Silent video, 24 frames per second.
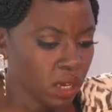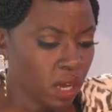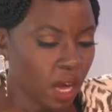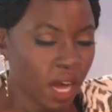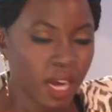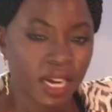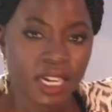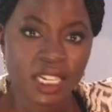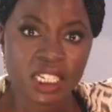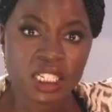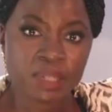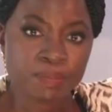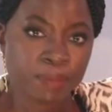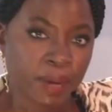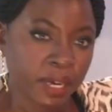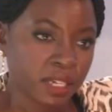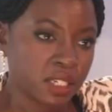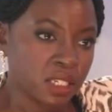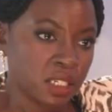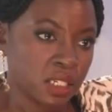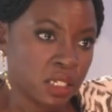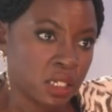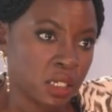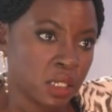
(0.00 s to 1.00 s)

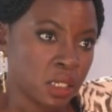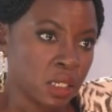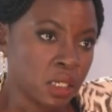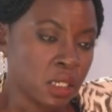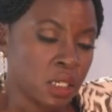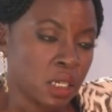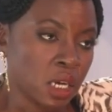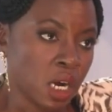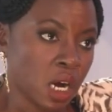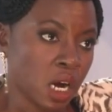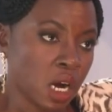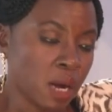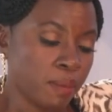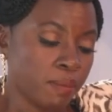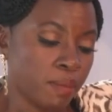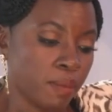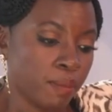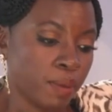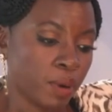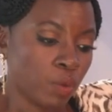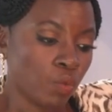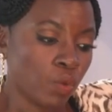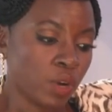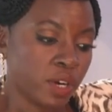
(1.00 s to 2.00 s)
unexpected,
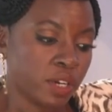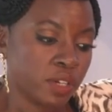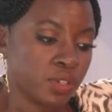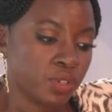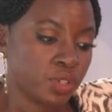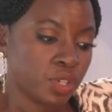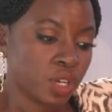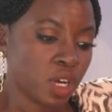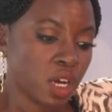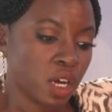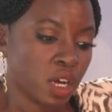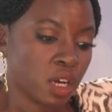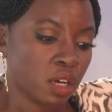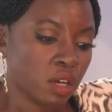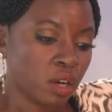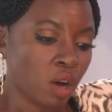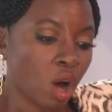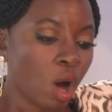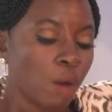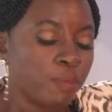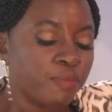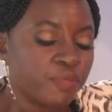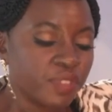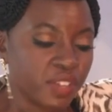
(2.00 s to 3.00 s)
but what is
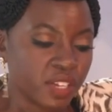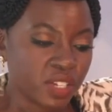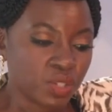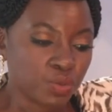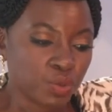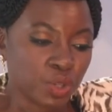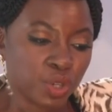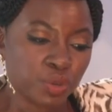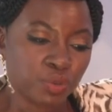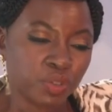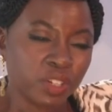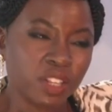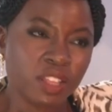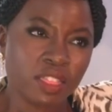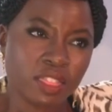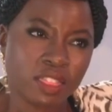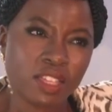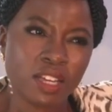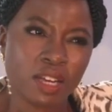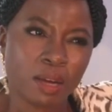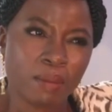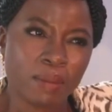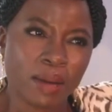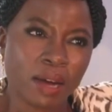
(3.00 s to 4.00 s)
obvious when you really
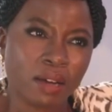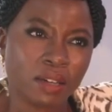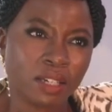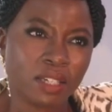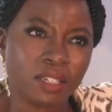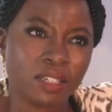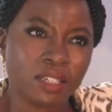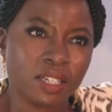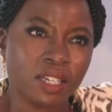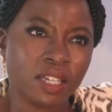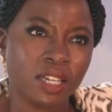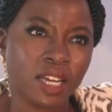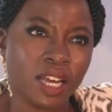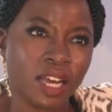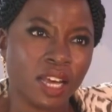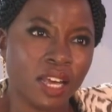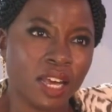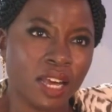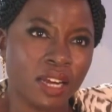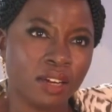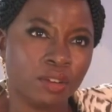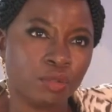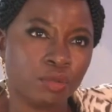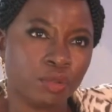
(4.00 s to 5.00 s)
think about it.
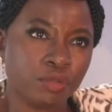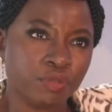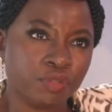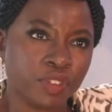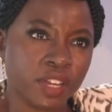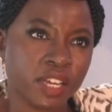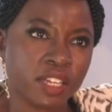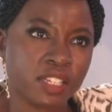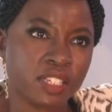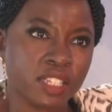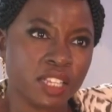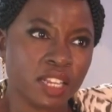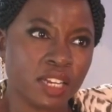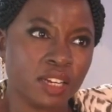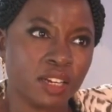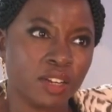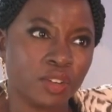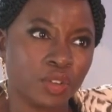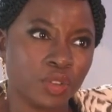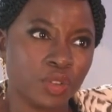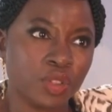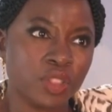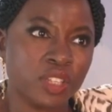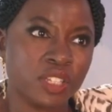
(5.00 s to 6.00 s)
And it reflects
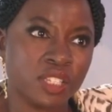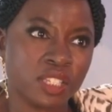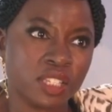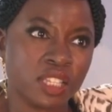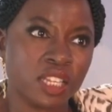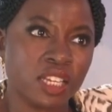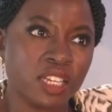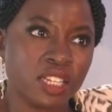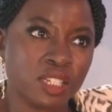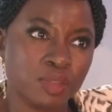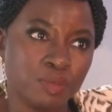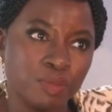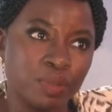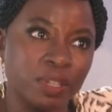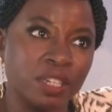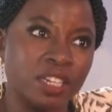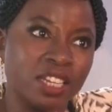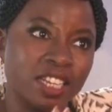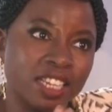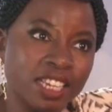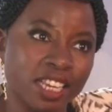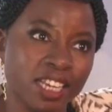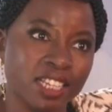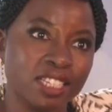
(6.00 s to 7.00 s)
that this thing has been
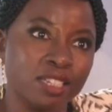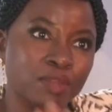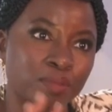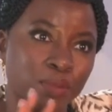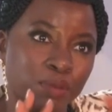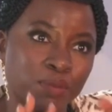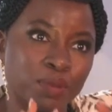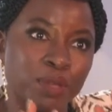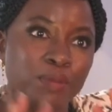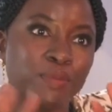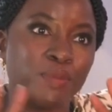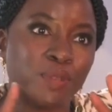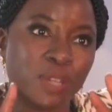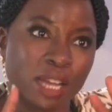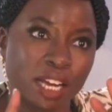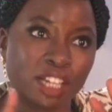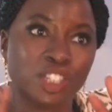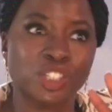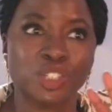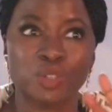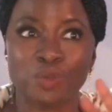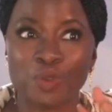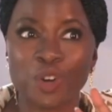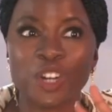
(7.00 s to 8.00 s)
neglected, but people
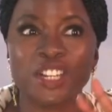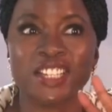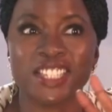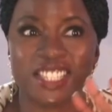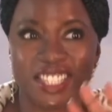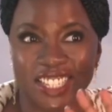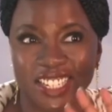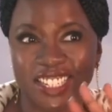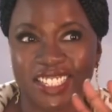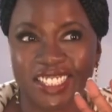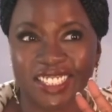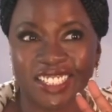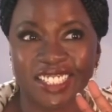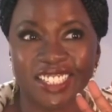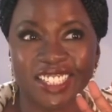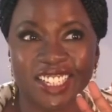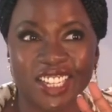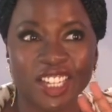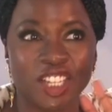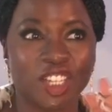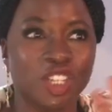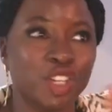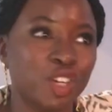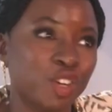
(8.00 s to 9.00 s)
actually want to see it,
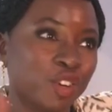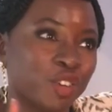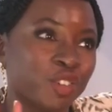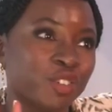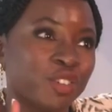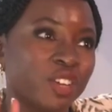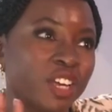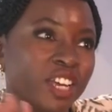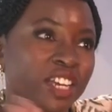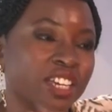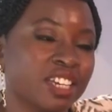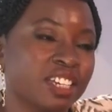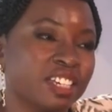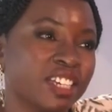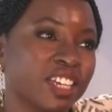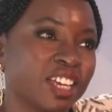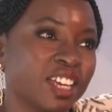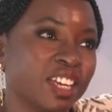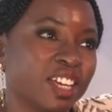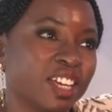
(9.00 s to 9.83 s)
you know, and